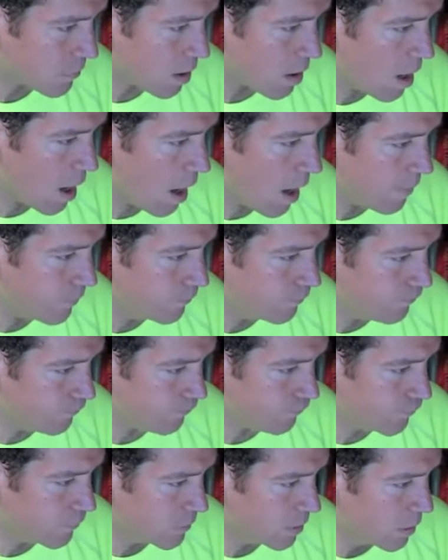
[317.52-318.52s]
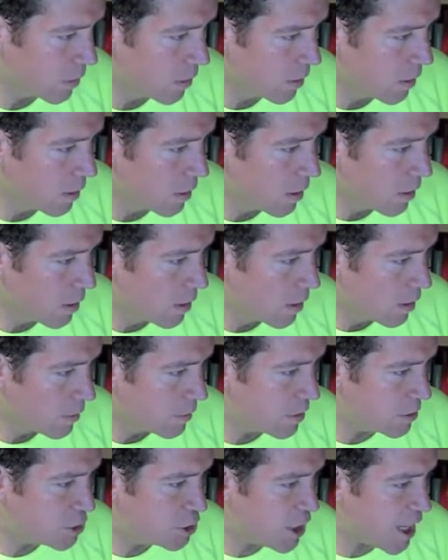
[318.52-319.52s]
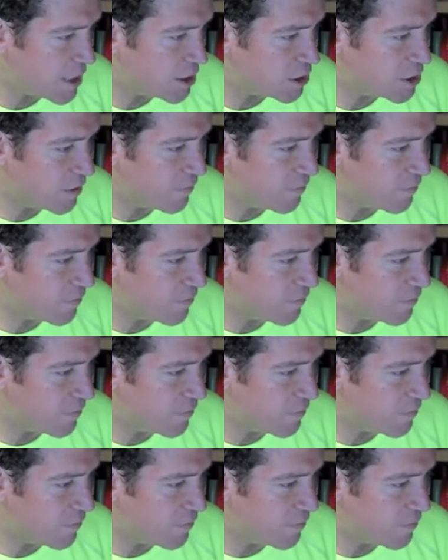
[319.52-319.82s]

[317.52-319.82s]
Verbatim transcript: Um, the changes